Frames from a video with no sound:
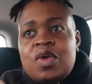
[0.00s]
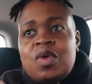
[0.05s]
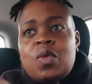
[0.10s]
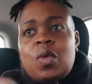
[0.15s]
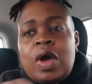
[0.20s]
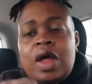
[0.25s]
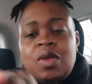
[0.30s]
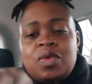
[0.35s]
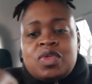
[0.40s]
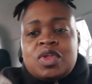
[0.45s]
it
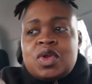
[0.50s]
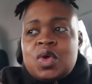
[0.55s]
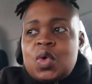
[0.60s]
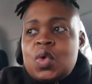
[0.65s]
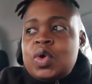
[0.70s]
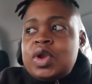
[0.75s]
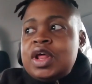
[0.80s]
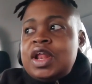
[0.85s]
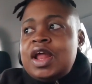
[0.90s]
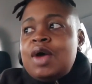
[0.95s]
while it was in the
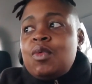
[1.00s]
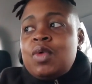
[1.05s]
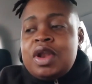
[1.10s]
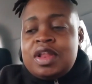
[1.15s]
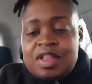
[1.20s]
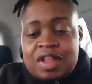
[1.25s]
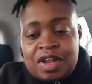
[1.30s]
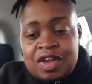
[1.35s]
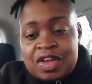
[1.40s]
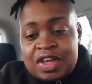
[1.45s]
corner, and I
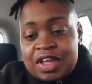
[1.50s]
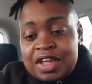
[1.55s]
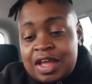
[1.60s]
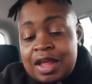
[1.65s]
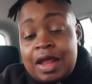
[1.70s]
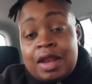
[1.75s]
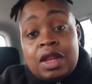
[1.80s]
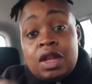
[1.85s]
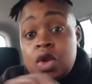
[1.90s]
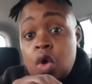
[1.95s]
wanted to look,
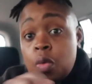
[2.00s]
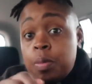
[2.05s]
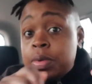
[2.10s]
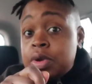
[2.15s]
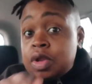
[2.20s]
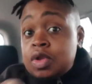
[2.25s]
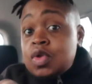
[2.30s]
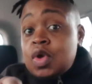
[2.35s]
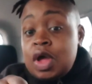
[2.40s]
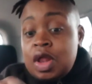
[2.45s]
I didn't
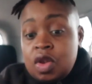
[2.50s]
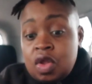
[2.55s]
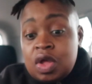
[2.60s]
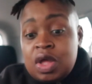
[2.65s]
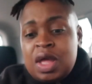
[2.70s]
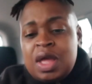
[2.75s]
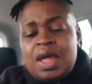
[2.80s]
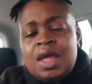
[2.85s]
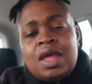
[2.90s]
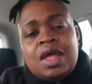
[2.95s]
open the door, I
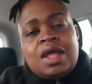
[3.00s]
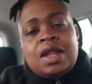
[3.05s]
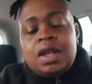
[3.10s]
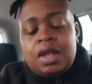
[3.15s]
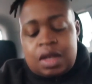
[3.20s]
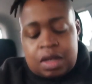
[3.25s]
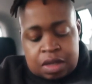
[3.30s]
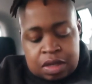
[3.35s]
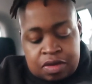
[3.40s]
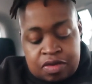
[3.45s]
looked.
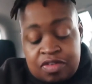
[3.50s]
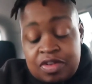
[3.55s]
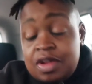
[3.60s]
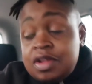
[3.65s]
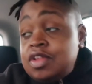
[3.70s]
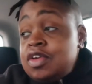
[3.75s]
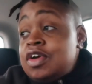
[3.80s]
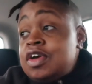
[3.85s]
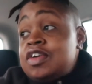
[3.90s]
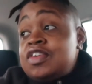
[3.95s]

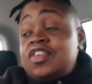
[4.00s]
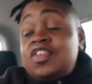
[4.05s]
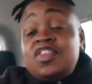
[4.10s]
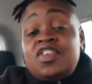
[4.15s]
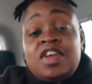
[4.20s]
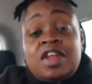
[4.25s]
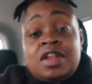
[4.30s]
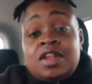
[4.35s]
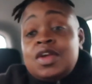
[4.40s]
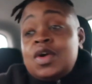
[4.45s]
Shit took a
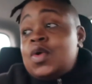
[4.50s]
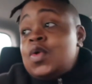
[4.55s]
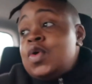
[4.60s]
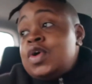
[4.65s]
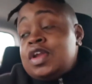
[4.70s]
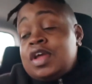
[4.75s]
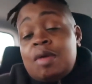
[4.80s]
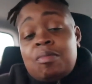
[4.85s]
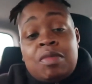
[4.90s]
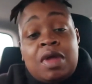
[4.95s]
shit in the
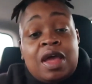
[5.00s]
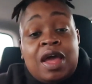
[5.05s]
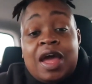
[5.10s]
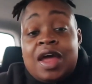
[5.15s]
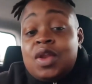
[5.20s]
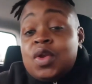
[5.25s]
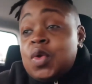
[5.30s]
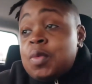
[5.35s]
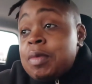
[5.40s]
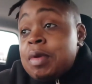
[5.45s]
corner. I'm like,
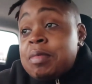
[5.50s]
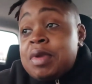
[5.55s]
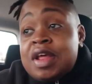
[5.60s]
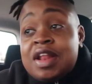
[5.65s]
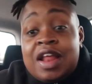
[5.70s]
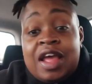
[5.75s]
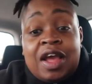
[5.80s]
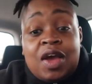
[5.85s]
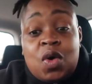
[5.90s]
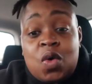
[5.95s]
I don't know,
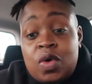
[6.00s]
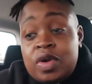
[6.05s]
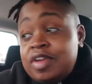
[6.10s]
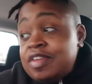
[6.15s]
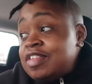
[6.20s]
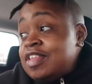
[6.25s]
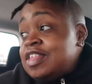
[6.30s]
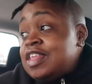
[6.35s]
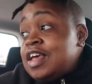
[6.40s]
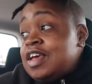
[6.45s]
maybe they take
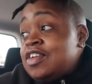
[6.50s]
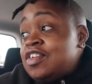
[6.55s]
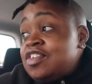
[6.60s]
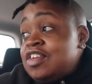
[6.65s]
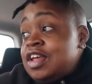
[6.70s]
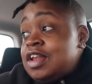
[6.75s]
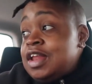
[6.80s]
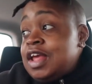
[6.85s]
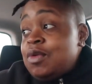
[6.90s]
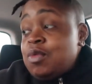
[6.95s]
corners to take a
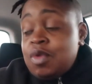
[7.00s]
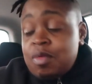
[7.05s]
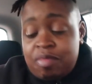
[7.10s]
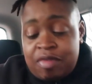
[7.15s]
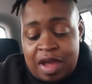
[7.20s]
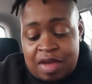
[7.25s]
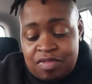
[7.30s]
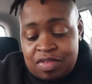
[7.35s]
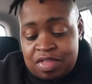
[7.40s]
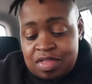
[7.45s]
shit. They want
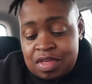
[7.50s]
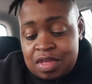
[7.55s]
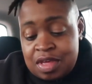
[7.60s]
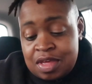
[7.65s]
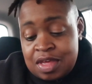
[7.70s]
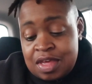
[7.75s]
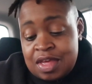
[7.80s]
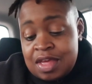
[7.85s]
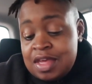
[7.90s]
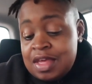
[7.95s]
privacy.
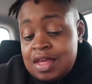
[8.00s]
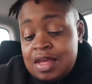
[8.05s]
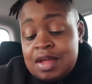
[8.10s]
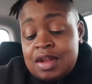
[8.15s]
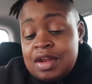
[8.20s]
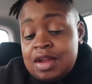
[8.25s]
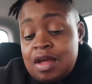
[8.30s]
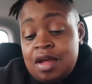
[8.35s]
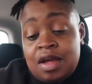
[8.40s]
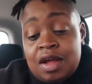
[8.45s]

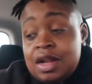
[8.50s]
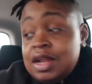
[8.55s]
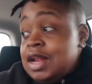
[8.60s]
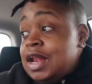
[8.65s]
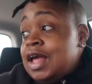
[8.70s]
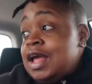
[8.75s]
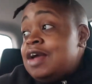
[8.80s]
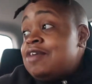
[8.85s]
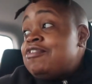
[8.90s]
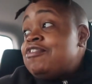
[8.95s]

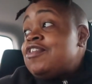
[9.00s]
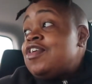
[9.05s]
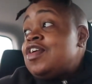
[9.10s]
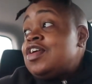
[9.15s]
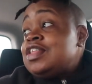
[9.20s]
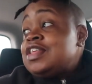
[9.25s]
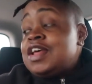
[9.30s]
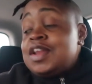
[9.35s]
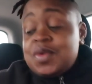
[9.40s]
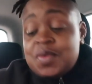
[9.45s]
Ugly like
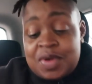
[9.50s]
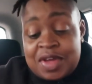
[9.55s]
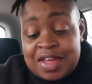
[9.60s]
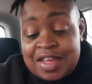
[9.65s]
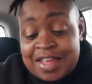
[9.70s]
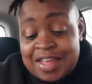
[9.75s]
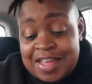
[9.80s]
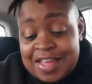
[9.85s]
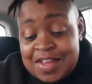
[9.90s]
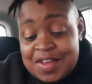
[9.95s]
farts. Anyway,
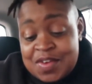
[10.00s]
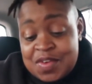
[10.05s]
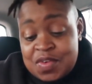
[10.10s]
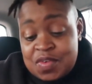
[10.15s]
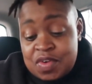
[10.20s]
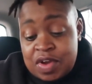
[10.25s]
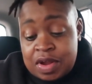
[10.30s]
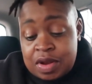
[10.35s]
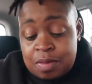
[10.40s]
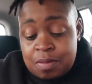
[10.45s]

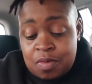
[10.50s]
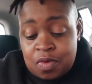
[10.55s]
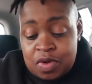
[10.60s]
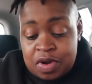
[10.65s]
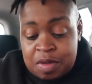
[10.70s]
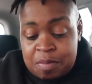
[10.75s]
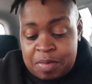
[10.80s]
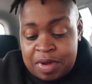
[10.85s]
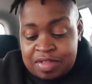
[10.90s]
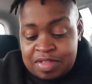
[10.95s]
rainy
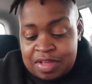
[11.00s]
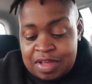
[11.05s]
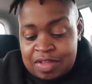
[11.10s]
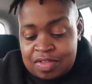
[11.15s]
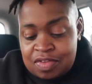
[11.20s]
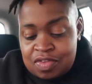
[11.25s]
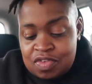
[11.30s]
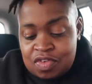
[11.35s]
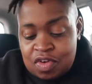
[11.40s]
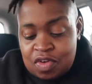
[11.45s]
morning, about to
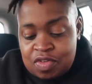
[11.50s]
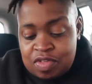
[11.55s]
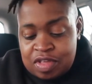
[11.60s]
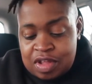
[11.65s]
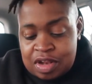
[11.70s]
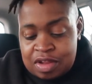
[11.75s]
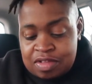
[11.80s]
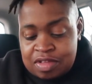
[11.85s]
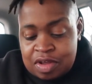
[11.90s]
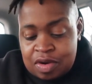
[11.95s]
head to
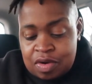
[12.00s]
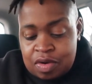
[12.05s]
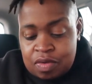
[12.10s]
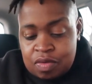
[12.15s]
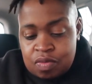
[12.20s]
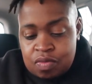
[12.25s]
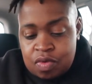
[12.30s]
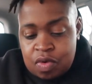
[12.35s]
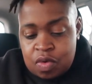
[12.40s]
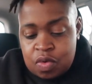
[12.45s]
Jersey. Let's get
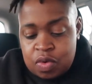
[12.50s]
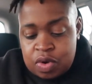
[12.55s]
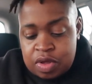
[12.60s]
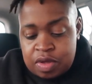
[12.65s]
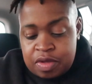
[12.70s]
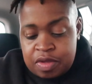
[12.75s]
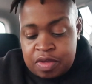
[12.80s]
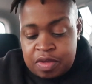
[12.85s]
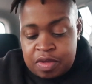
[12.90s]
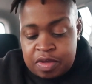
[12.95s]
on the
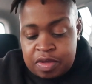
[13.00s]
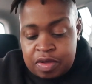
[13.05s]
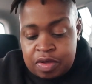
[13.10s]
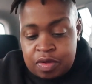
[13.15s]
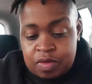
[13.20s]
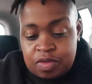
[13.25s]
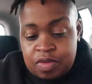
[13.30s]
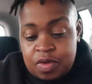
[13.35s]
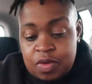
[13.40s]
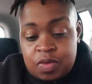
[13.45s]
road.
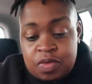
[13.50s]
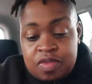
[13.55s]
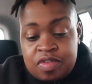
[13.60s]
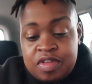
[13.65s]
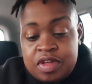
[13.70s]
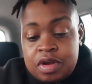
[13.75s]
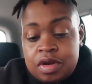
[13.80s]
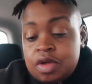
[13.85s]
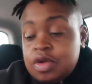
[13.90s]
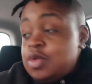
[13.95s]
Go to
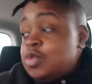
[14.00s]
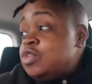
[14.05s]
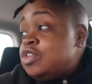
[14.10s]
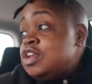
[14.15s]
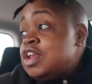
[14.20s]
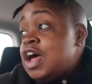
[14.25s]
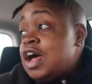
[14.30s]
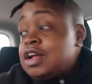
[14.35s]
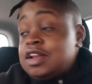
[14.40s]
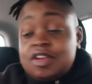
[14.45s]
see the
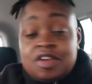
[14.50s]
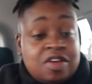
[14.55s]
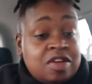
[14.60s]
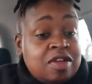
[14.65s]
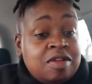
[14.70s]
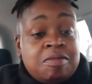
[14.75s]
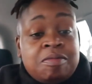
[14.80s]
coochie doctor.